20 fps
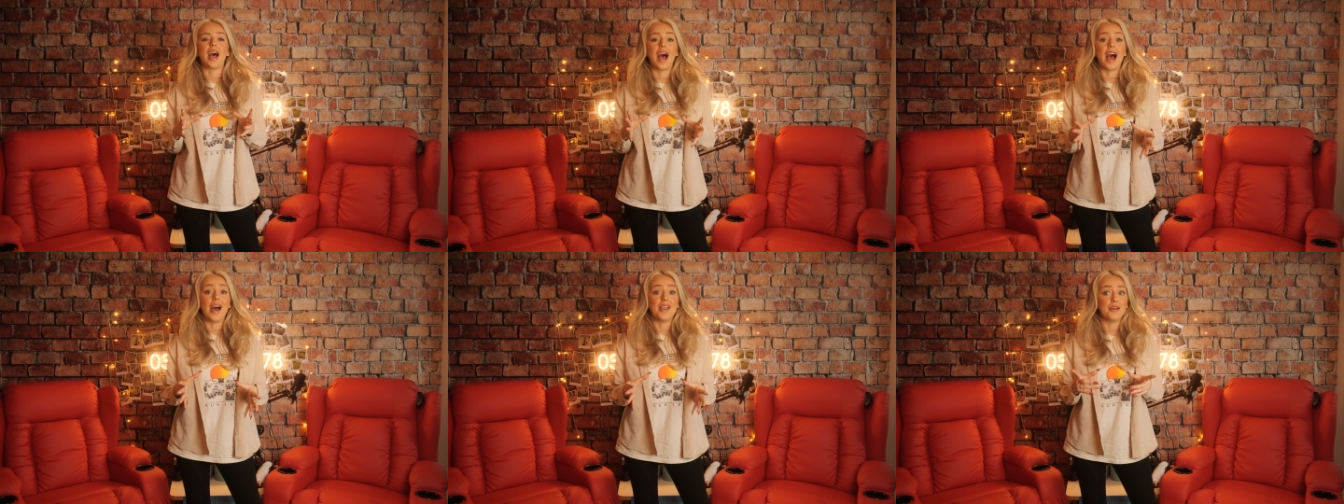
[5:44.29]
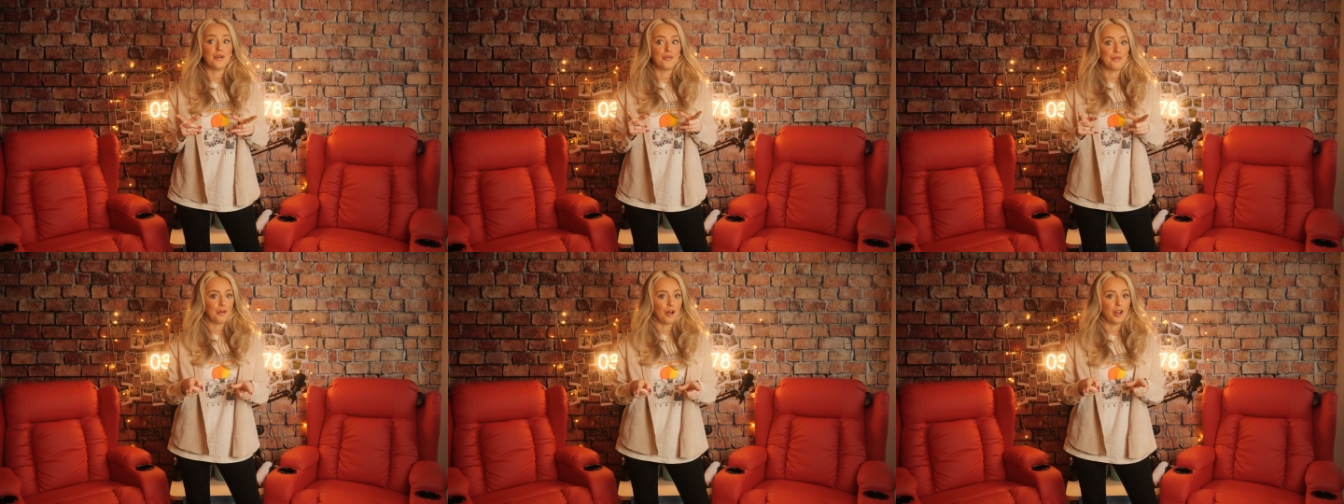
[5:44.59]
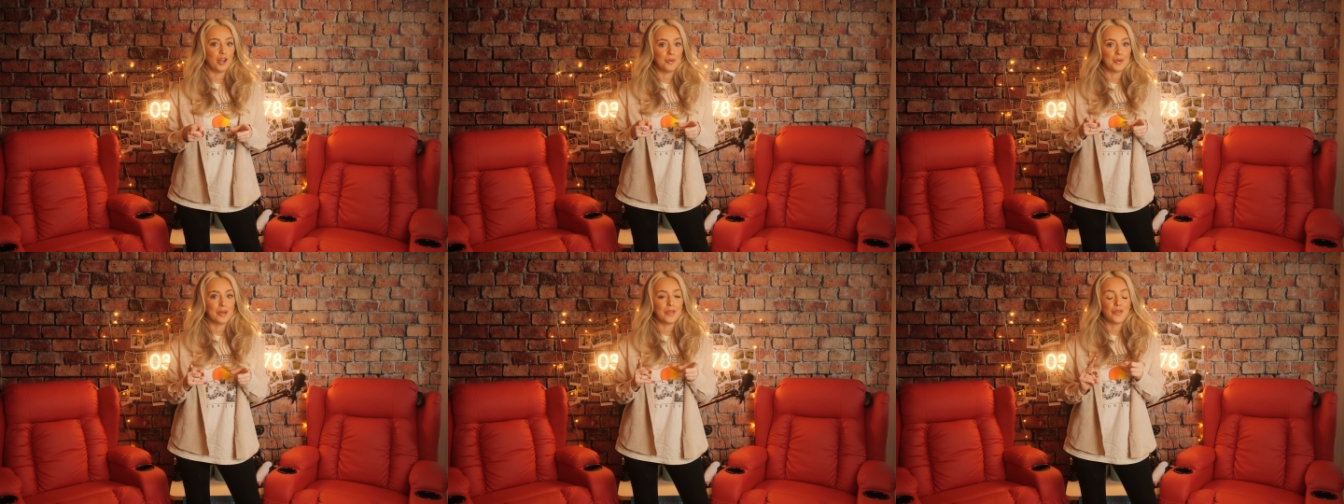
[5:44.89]
and
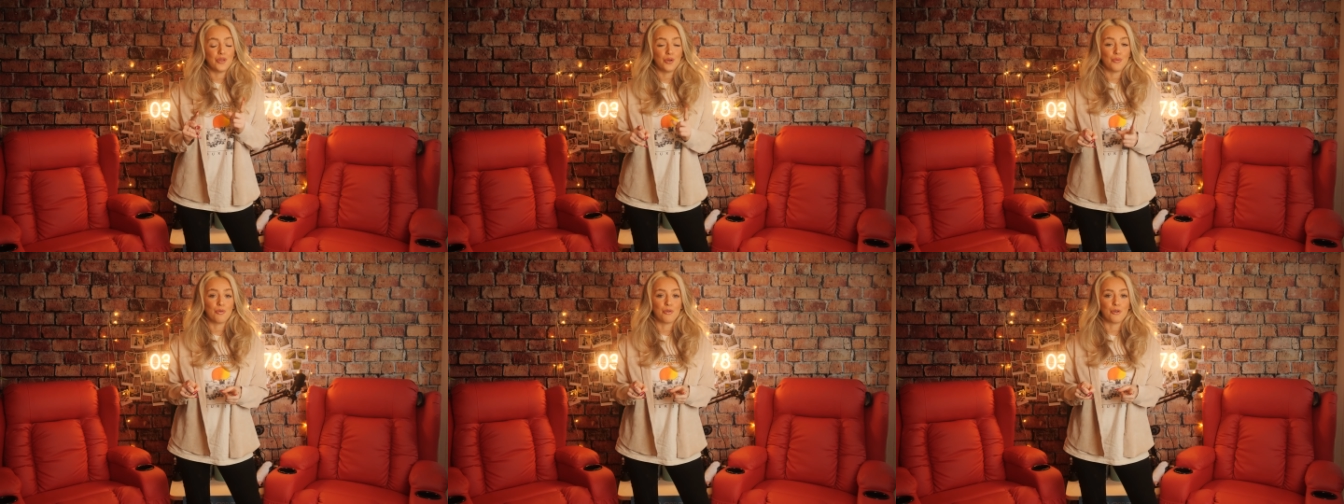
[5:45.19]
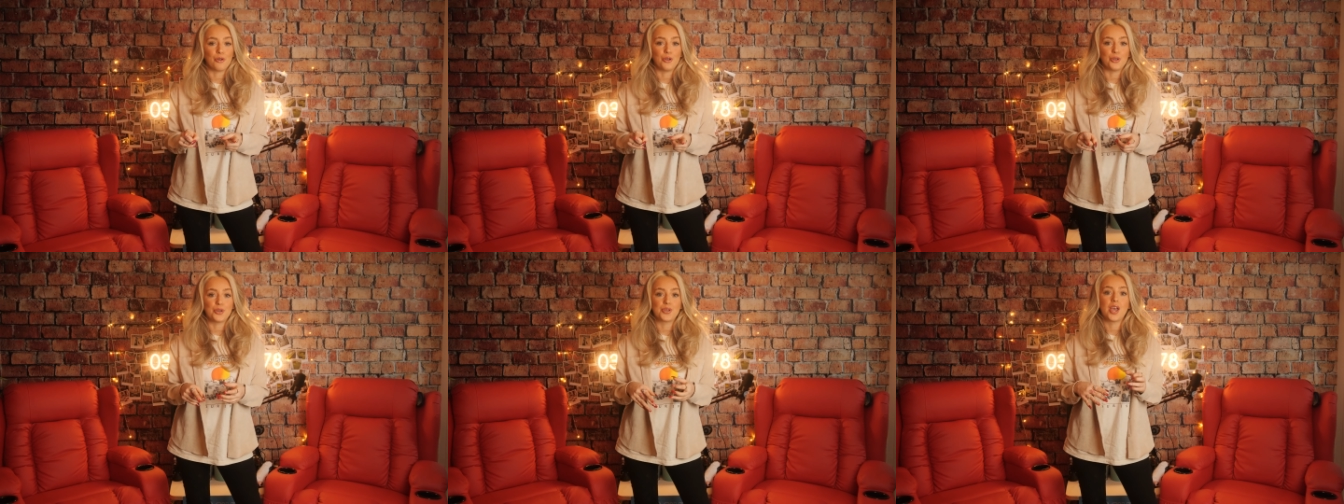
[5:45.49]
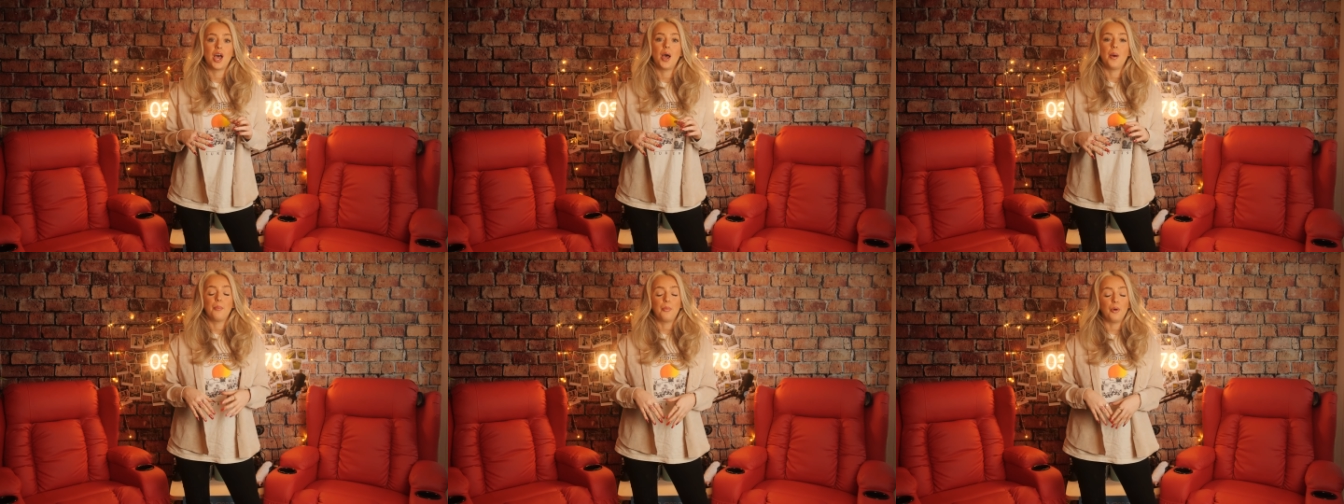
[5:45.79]
following the rules
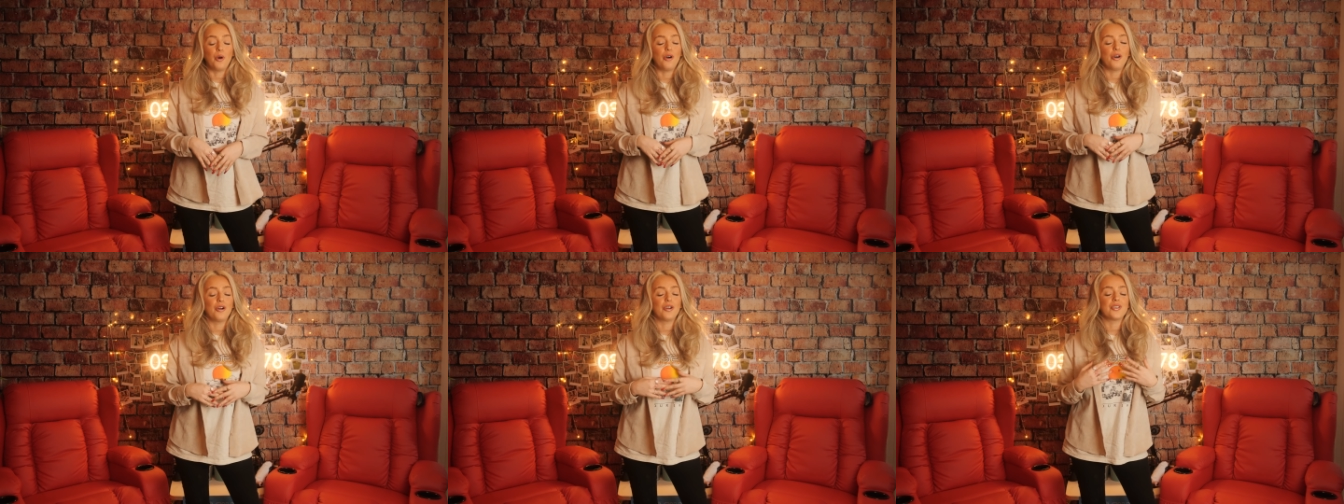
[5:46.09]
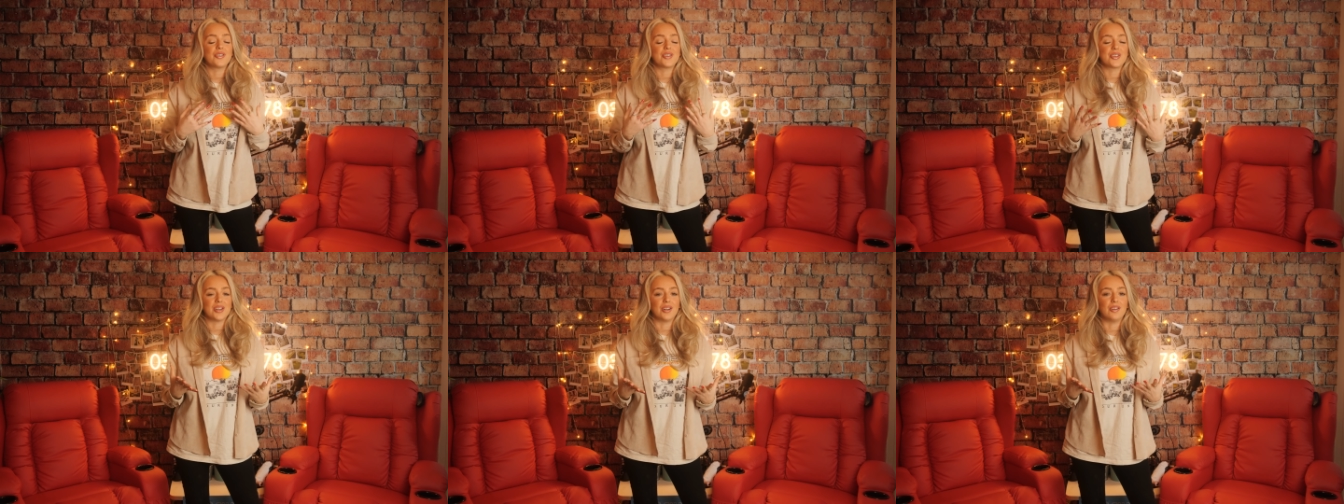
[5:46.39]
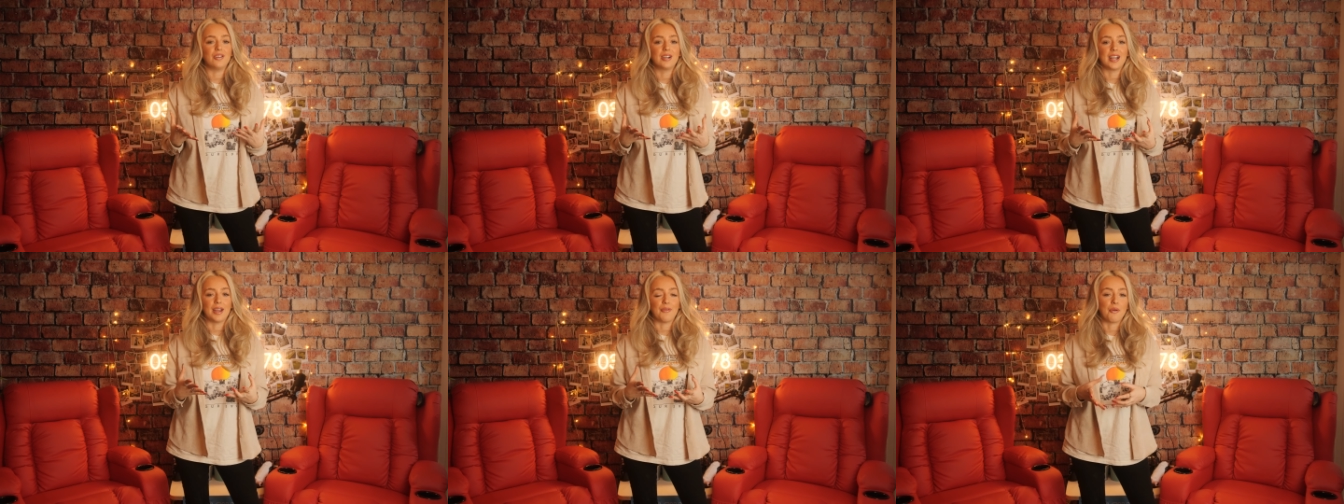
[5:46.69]
but
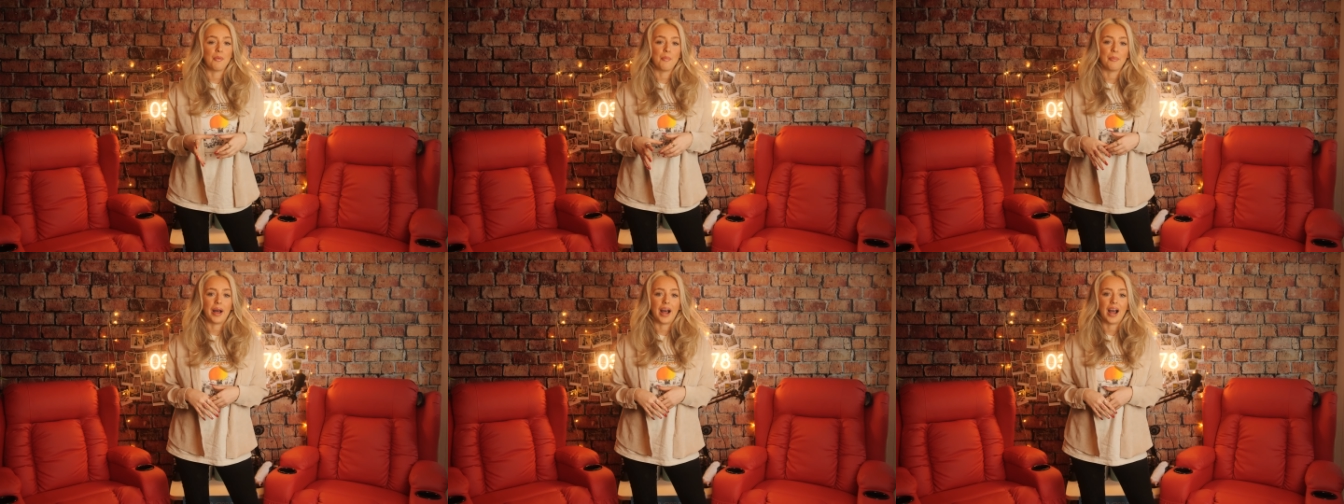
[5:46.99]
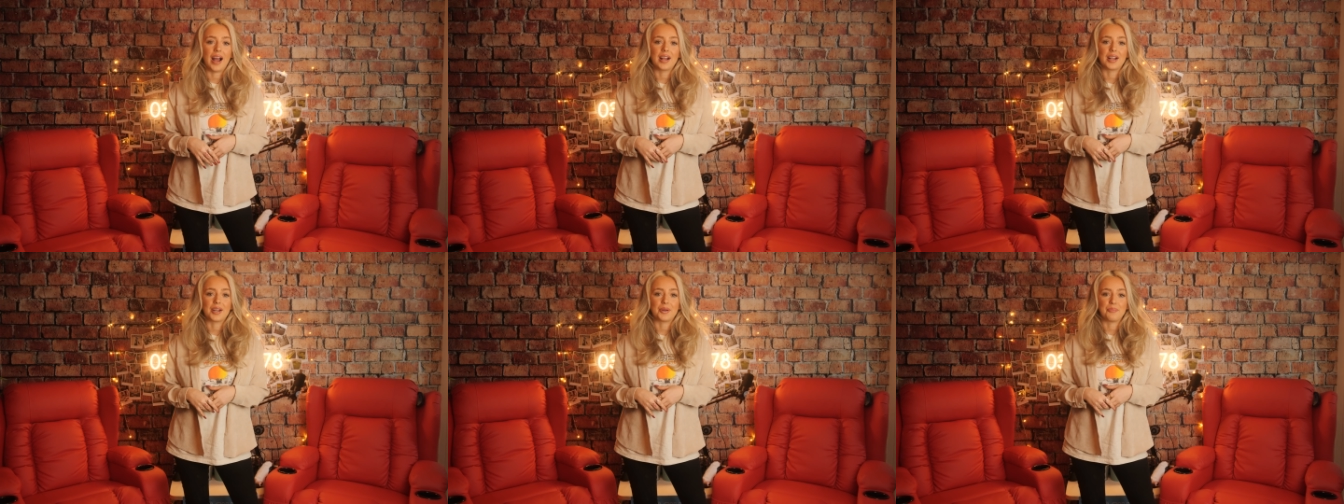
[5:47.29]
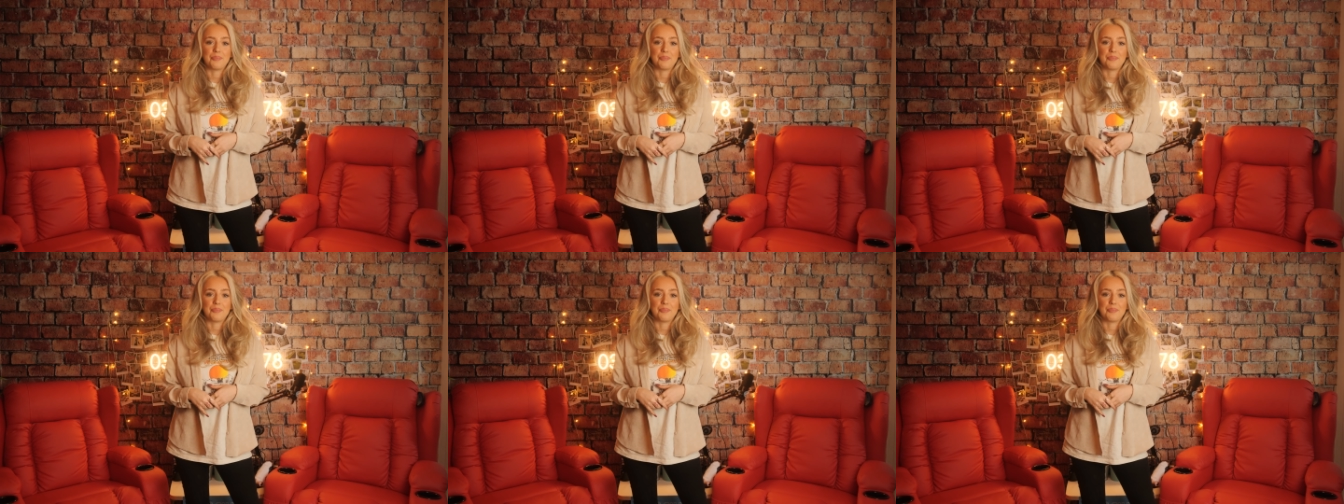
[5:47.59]
still giving back.